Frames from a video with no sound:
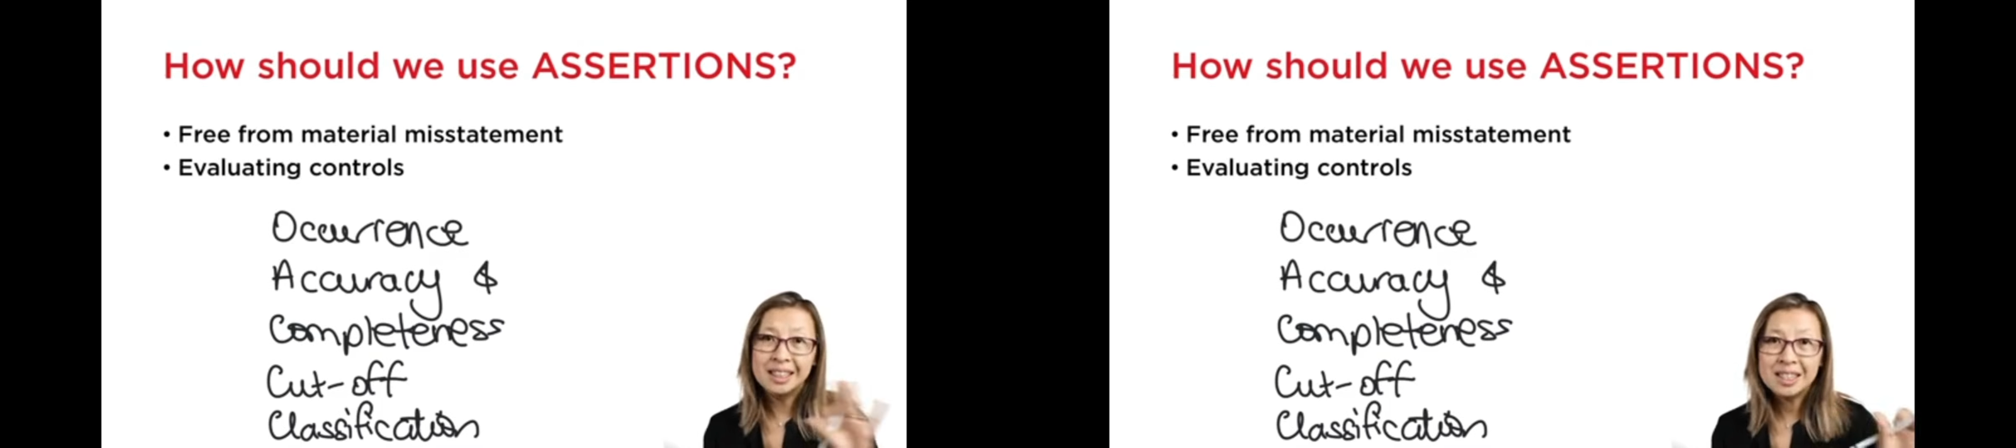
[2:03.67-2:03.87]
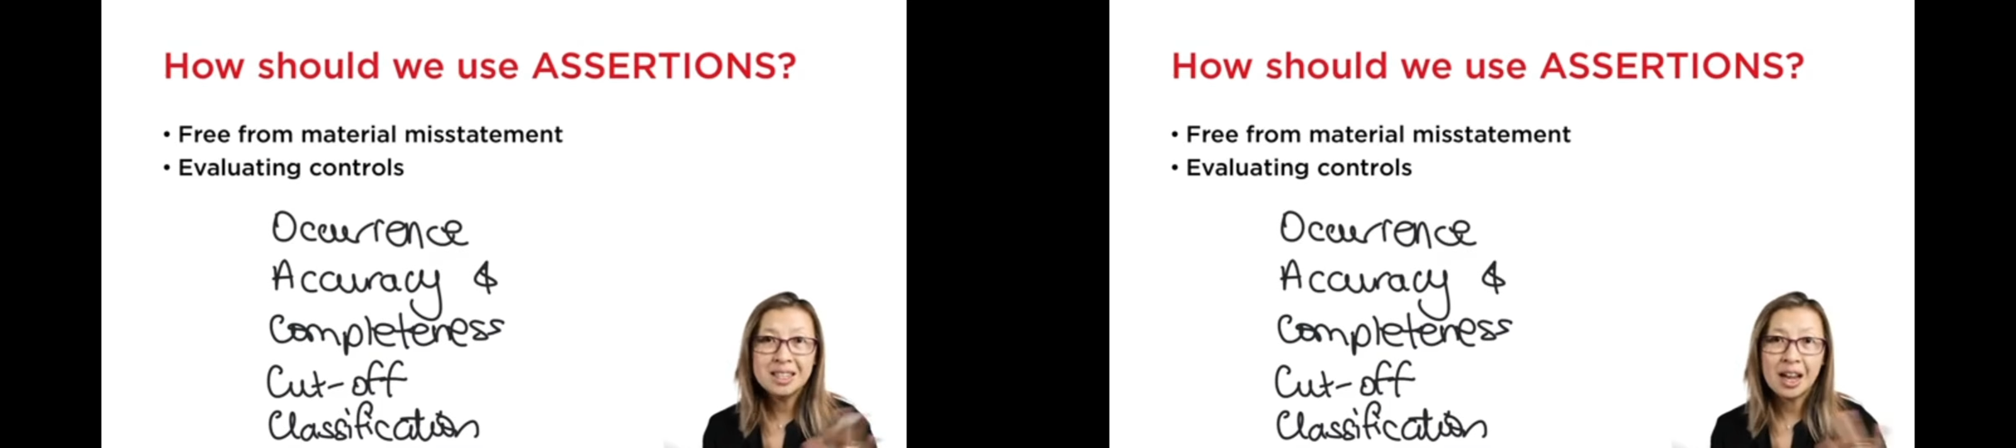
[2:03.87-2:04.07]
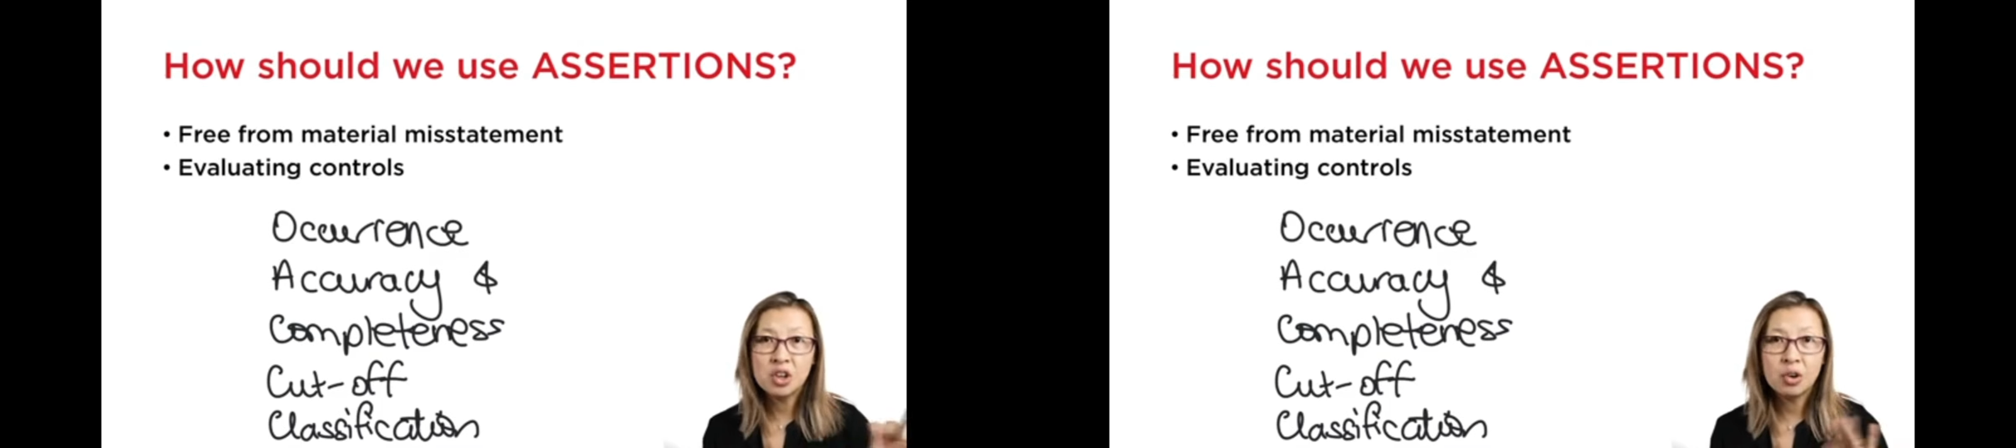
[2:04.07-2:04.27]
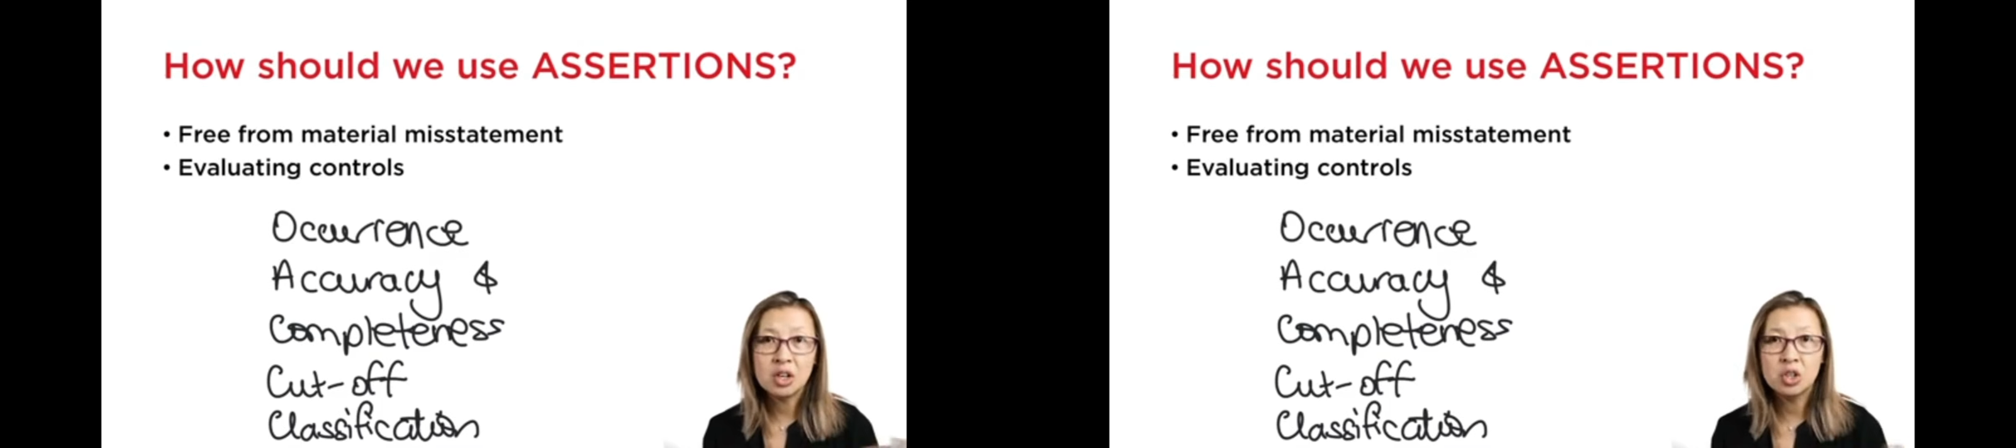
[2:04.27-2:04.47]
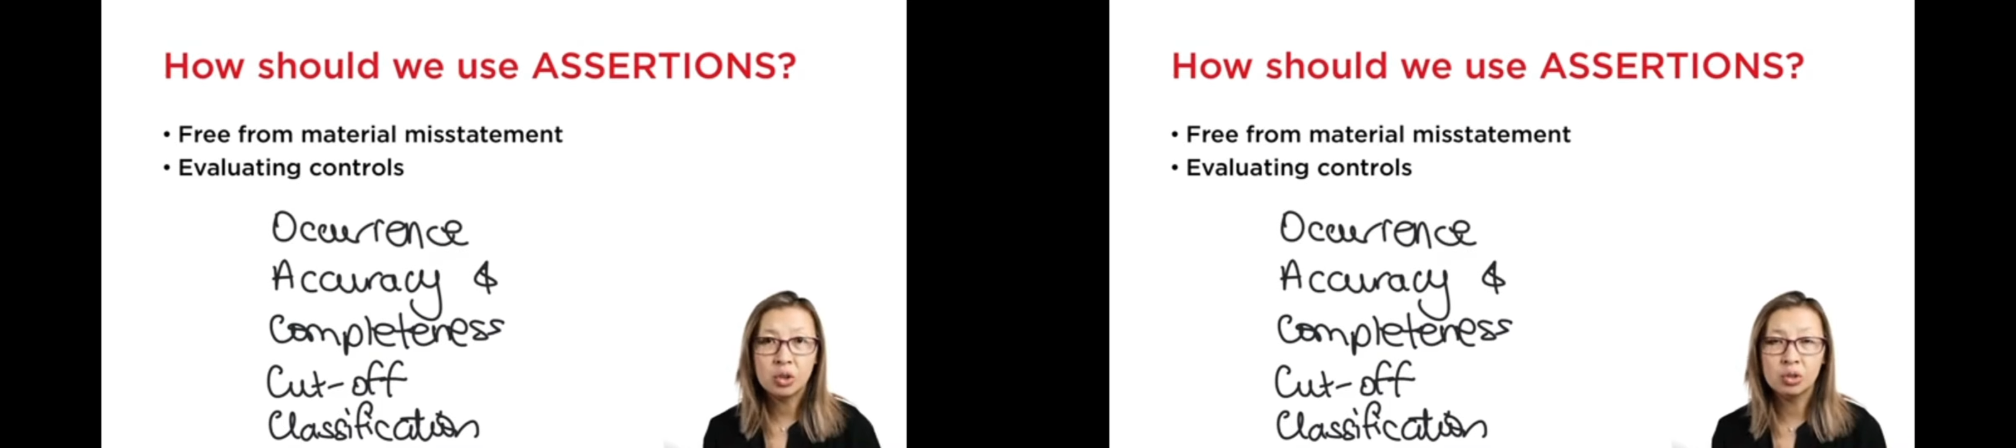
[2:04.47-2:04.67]
List out
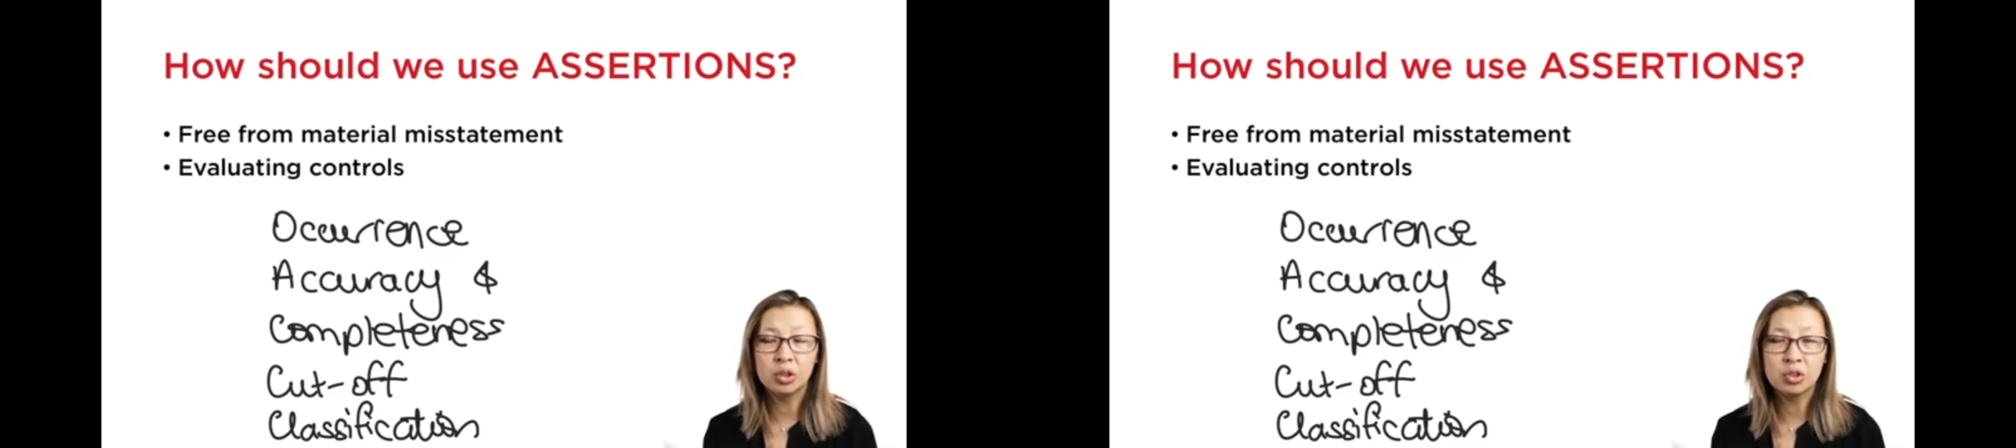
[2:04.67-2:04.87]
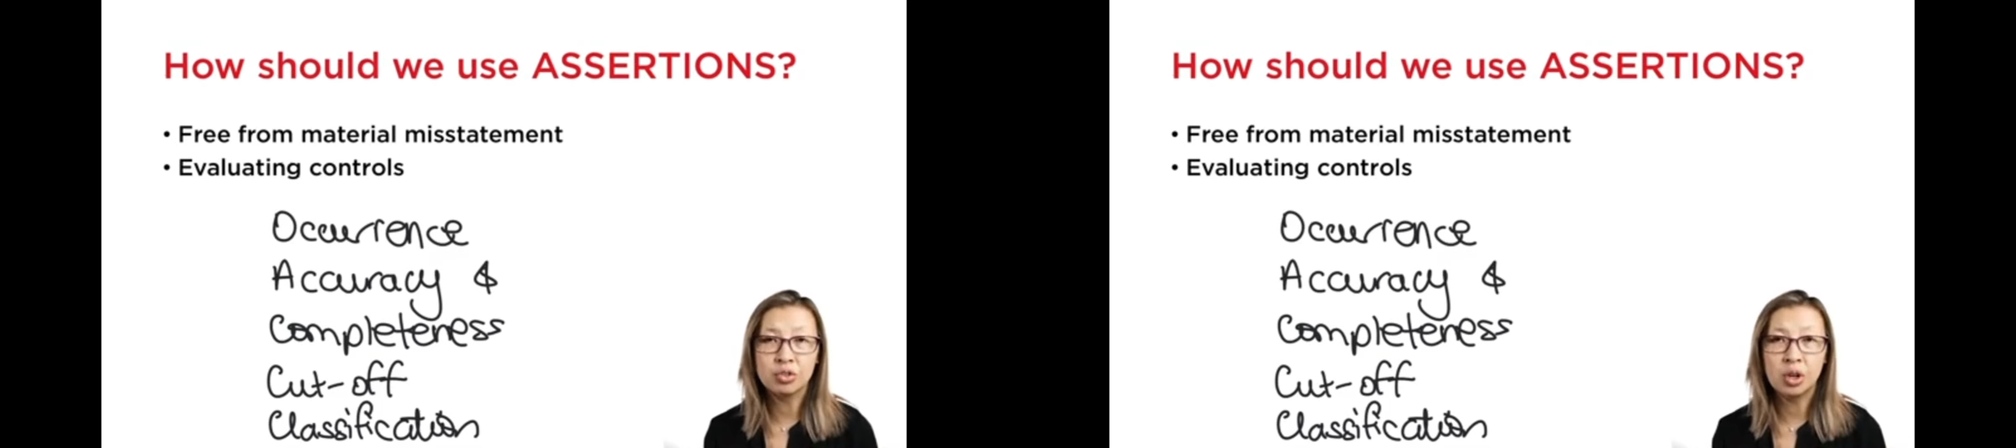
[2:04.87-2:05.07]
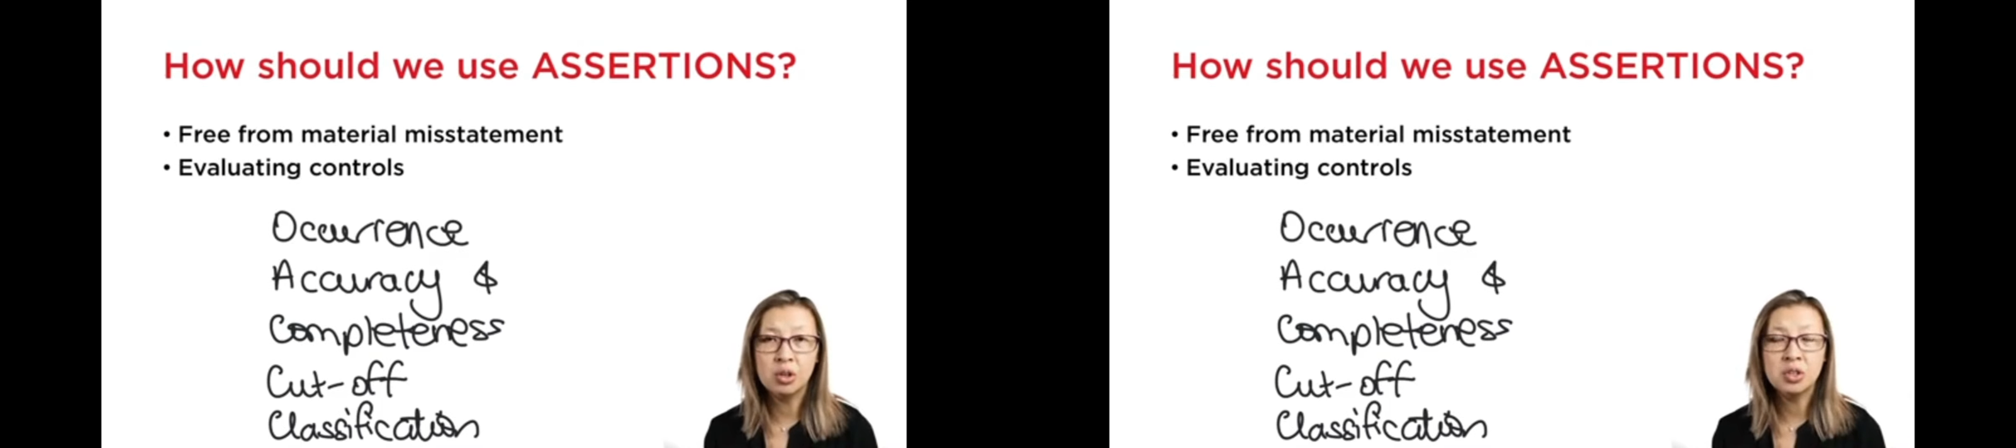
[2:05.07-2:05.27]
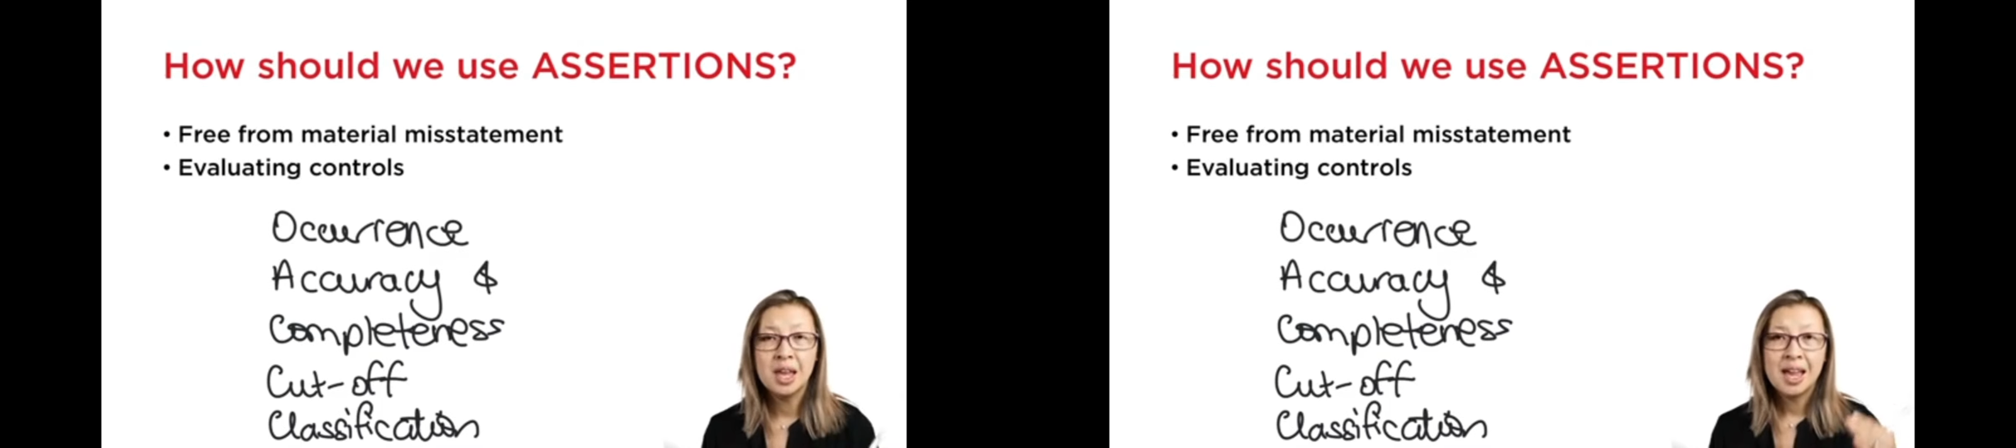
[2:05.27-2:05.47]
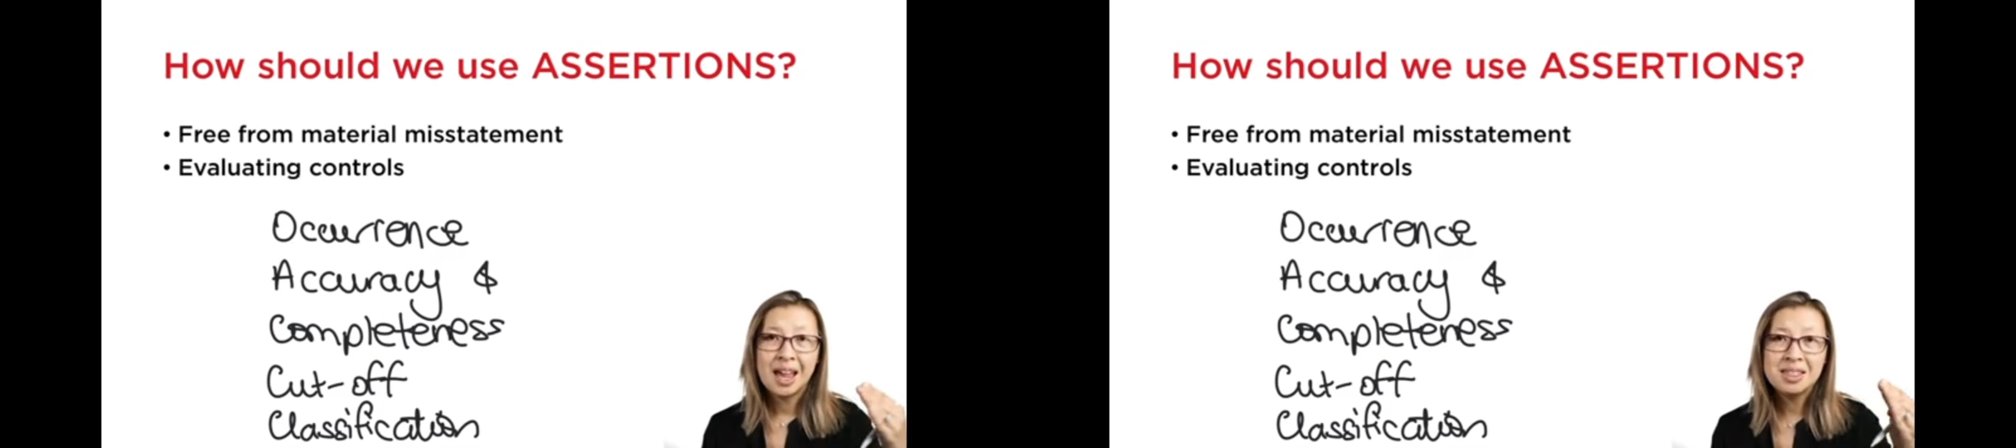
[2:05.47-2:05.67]
your internal controls